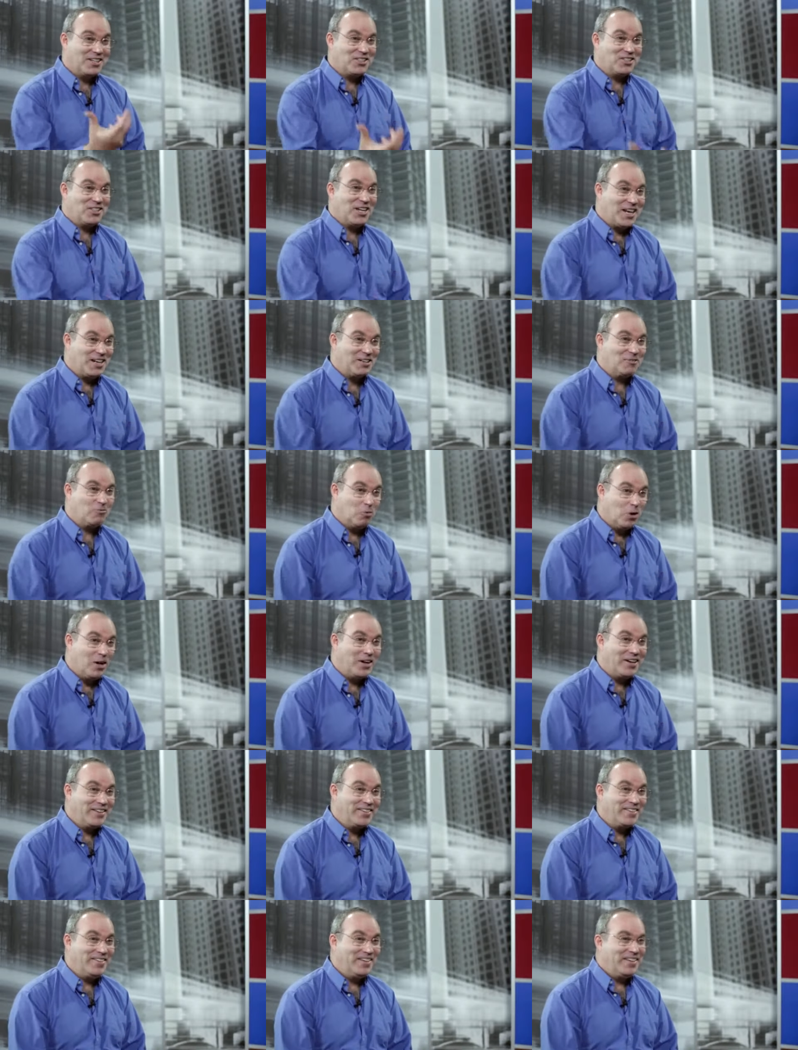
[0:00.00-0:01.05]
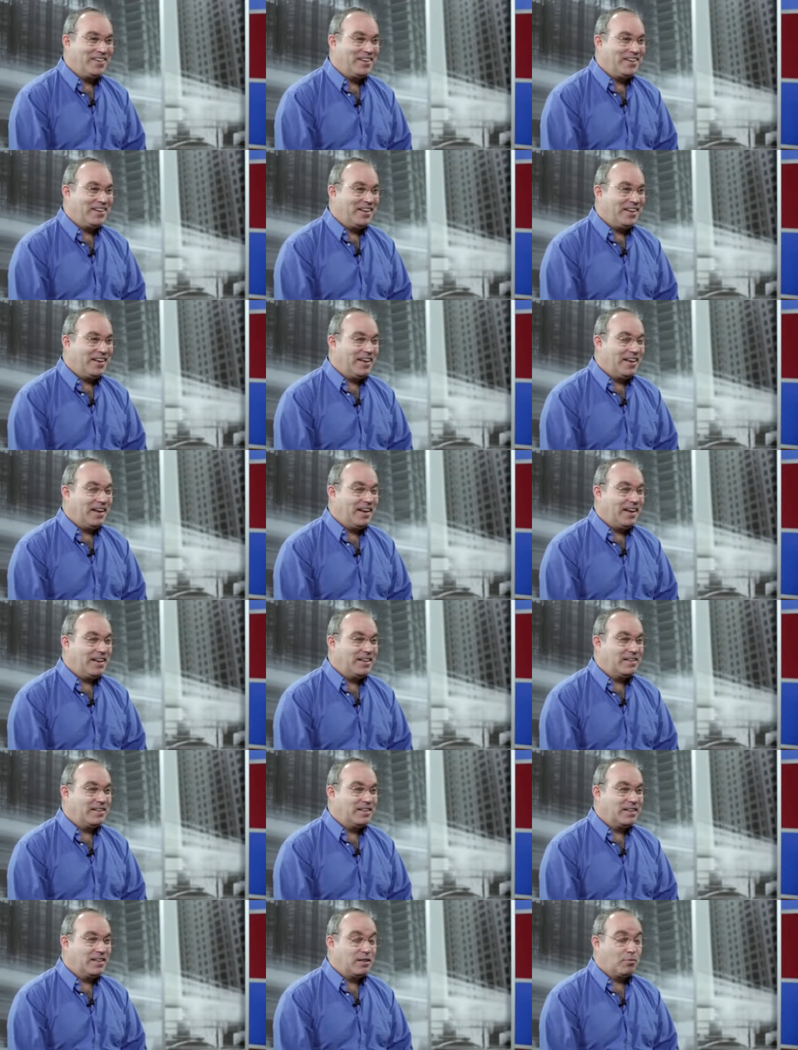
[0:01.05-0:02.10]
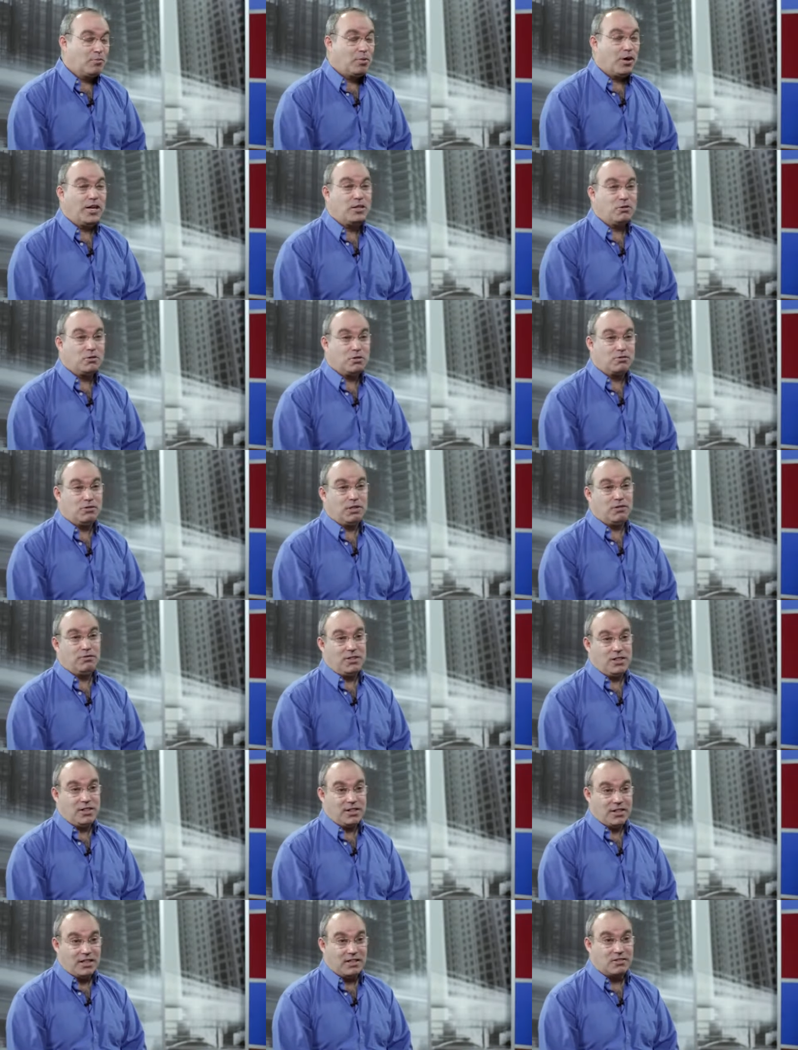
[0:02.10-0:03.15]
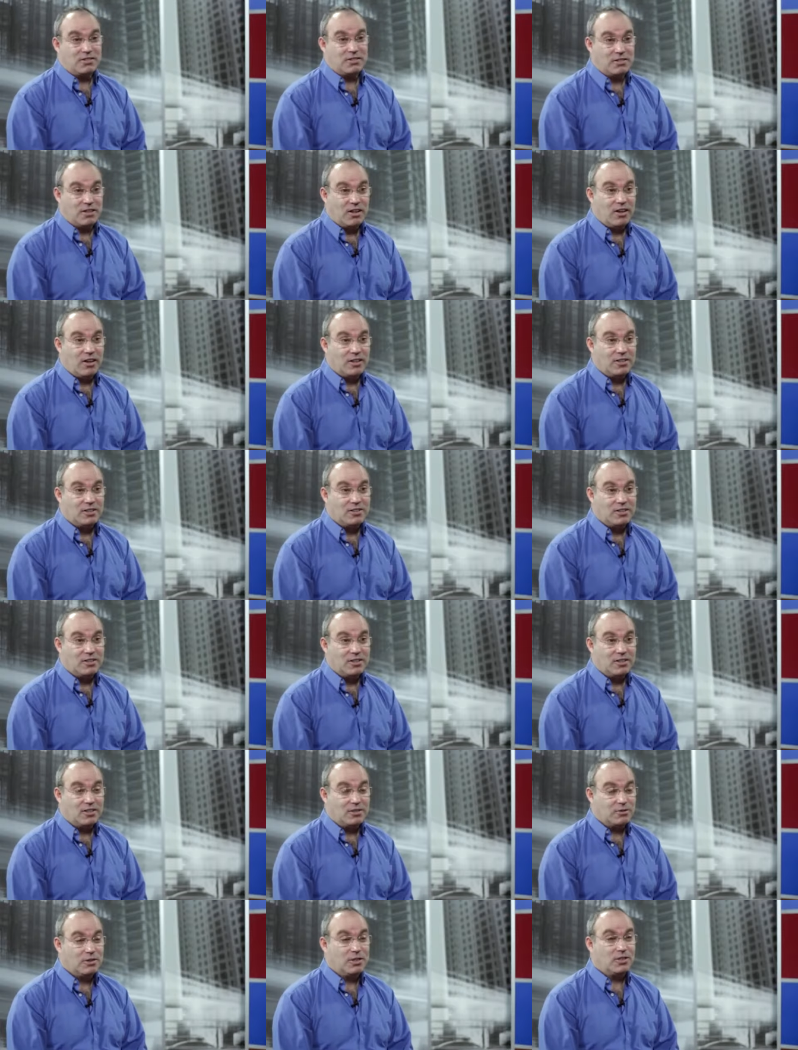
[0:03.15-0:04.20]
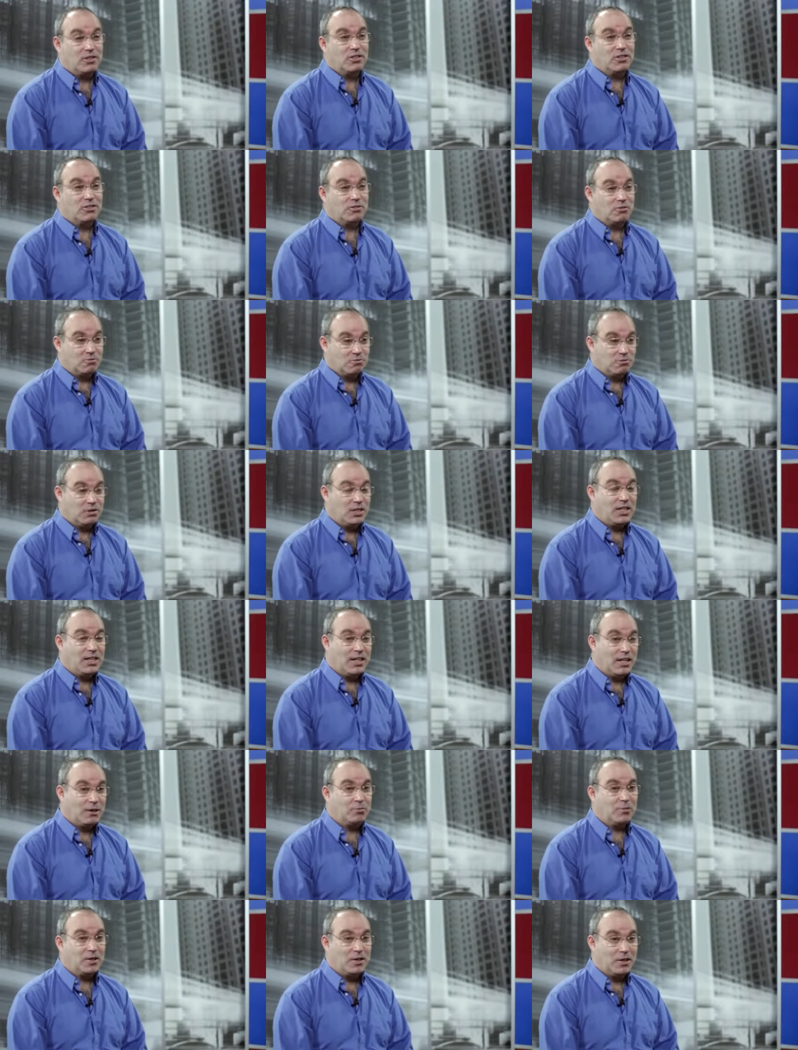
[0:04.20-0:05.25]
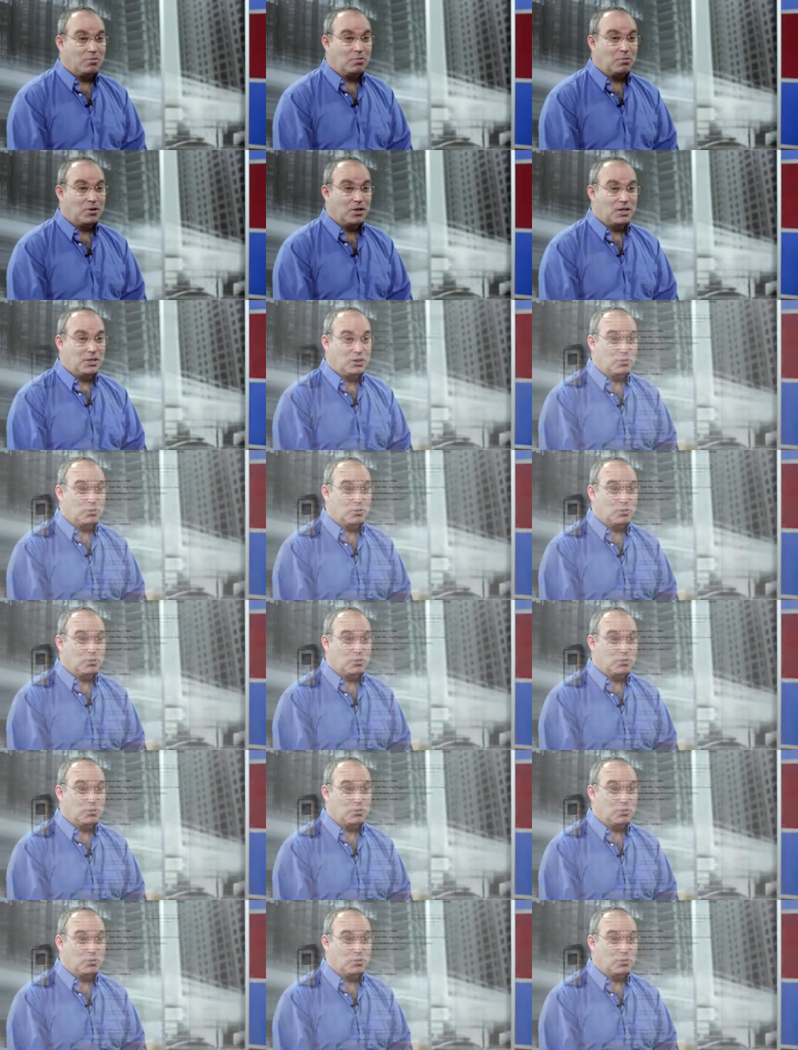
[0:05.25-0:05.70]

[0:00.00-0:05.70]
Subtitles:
had won it. And the prize was $15,000, which really helped the company as